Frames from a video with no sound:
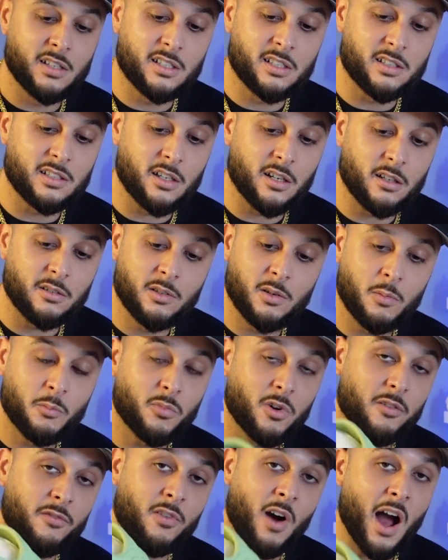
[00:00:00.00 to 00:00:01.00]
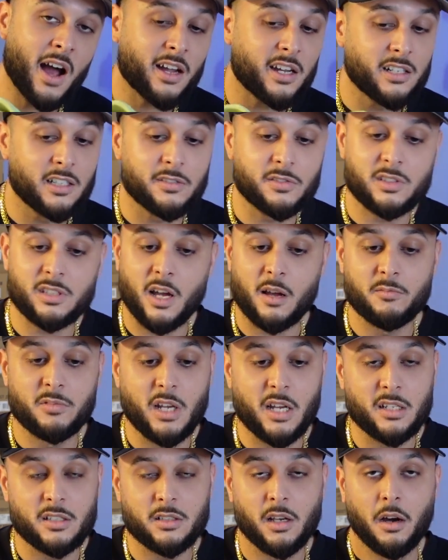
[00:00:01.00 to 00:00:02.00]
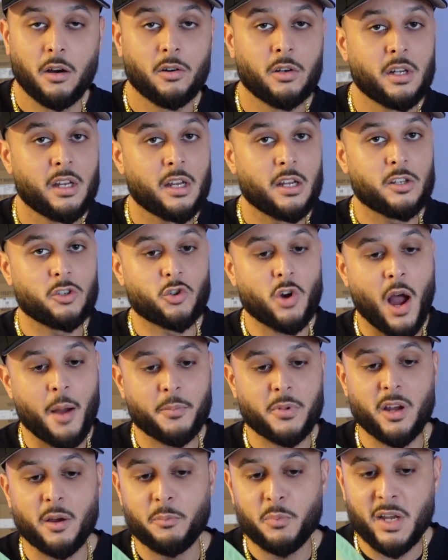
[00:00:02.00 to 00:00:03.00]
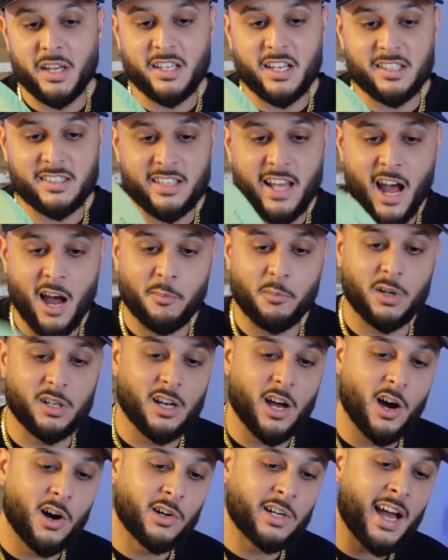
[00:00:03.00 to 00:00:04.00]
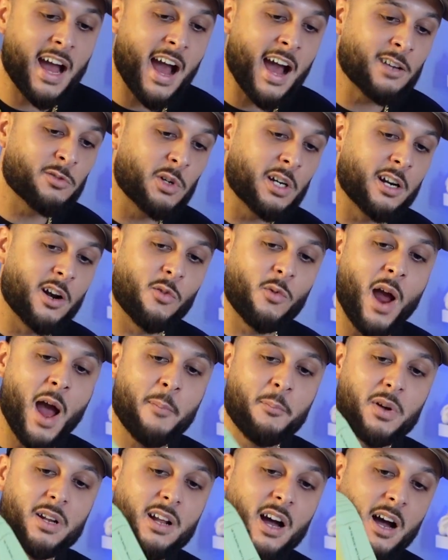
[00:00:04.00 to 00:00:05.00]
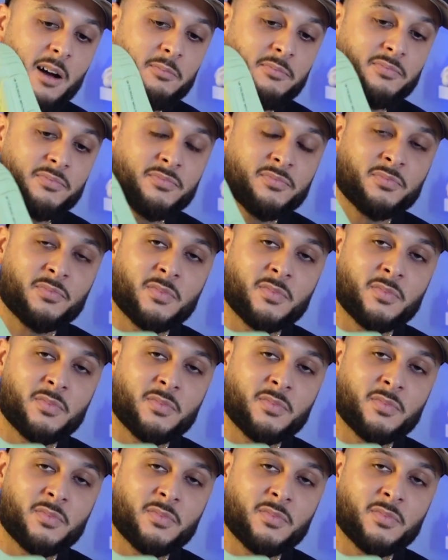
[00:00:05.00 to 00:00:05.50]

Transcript: This is a provocative subject, so drop your opinions down below, guys. We're gonna wrap it up.